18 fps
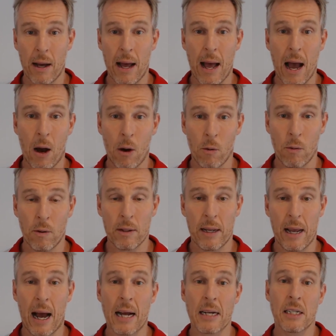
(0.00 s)

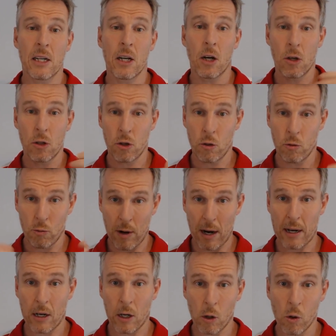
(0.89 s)
RTOs who
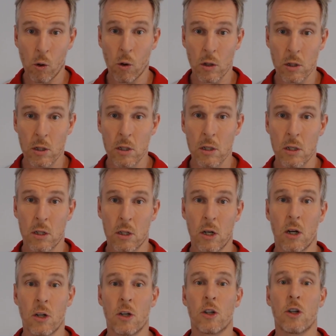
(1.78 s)
run the courses
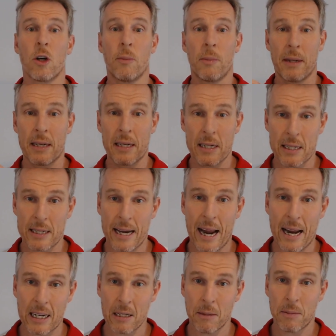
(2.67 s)
don't determine the
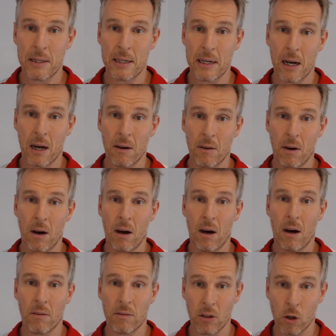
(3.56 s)
standard
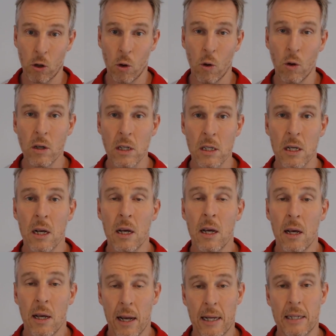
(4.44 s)
of the course.
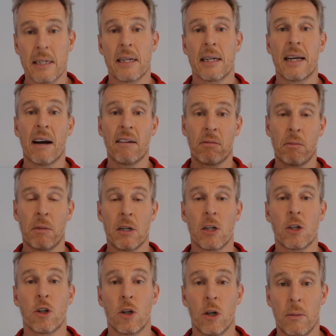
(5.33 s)
It's the government
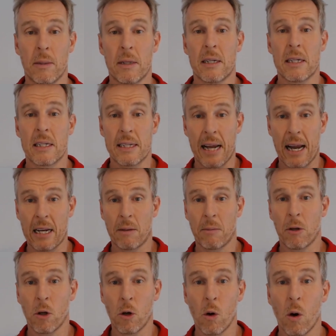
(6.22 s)
determines the standard
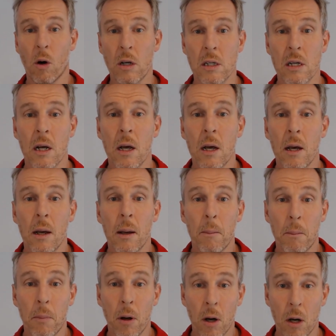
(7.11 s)
of the course.
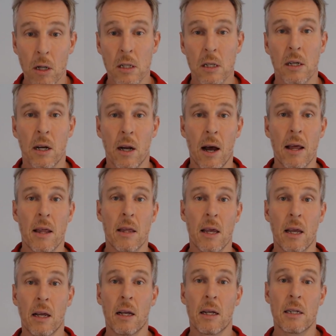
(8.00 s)
Personally, I
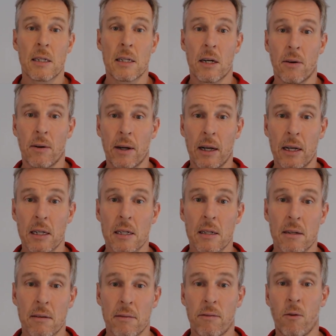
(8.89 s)
think considering
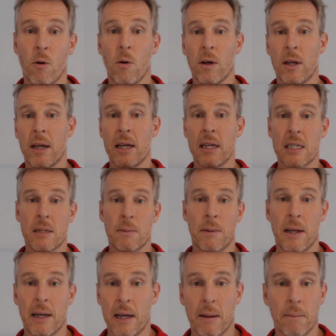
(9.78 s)
it's 4 years to
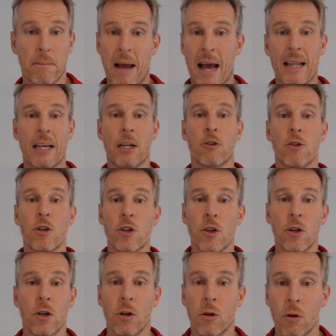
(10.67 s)
be an
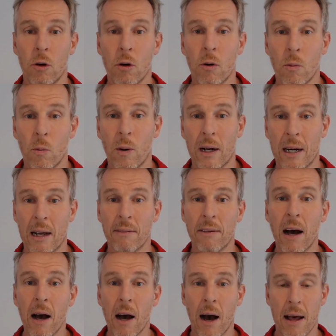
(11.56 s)
electrician or
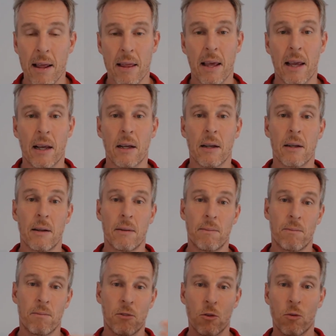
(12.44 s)
whatever, I think
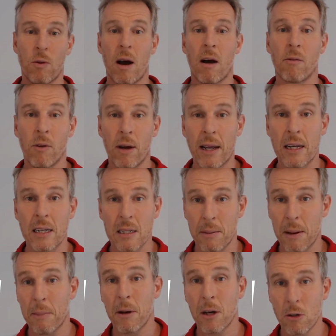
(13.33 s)
12 weeks
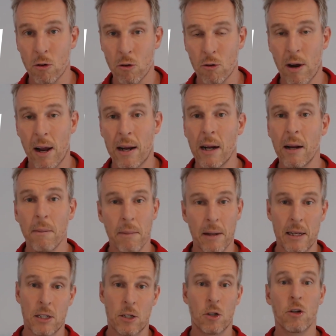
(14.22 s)
to be a personal trainer
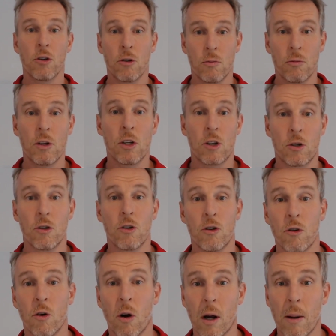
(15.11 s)
is too
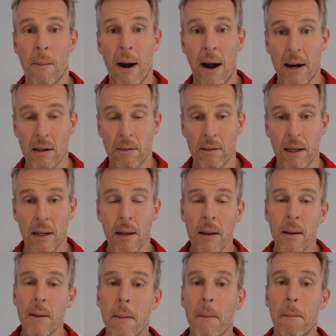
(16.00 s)
short comparatively.
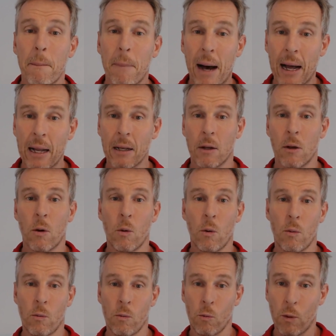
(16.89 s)
But
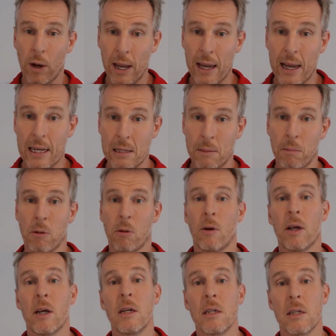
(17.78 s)
we as
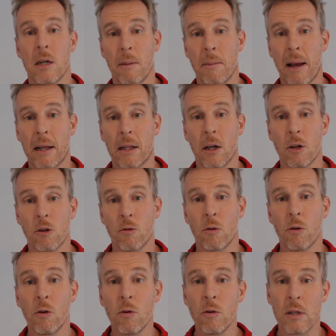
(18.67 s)
employers don't make those
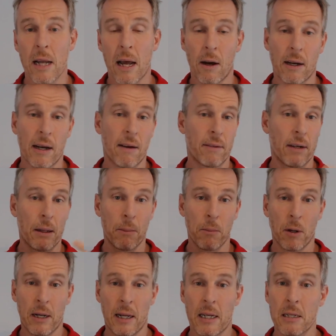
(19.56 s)
rules. Our governing
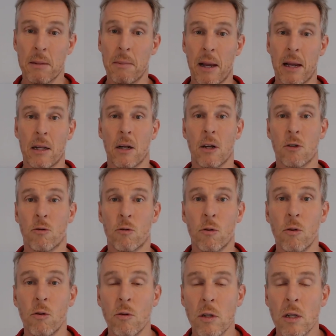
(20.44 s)
body doesn't make those
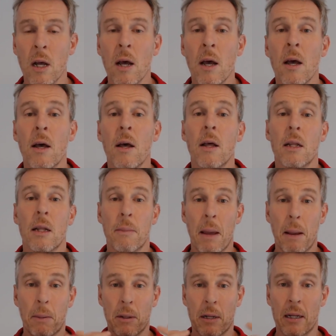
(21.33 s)
rules. The
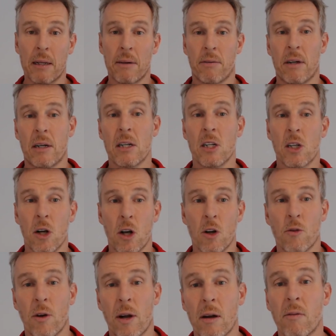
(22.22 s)
people delivering the Cert
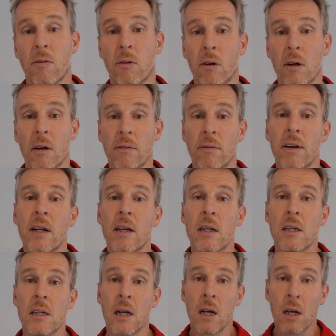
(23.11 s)
3 and 4 in
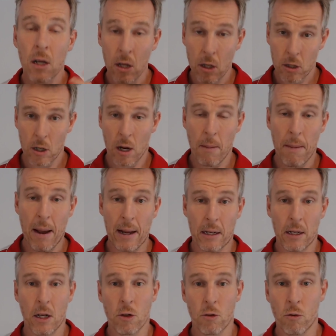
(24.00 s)
fitness don't
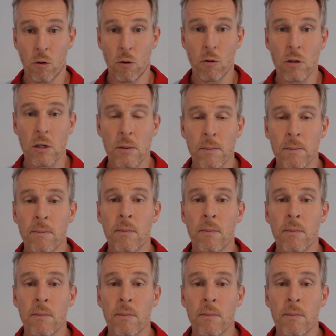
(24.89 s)
make those rules.